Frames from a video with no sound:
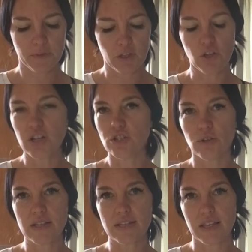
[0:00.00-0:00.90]
You can
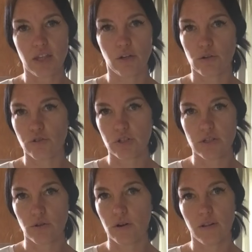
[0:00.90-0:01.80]
do this at the grocery
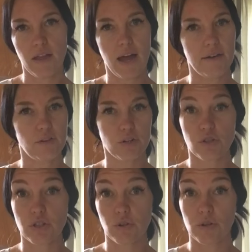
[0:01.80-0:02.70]
store. A lot of
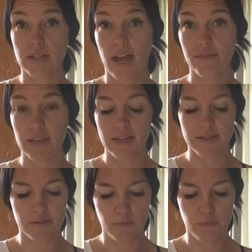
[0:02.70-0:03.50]
grocery stores have these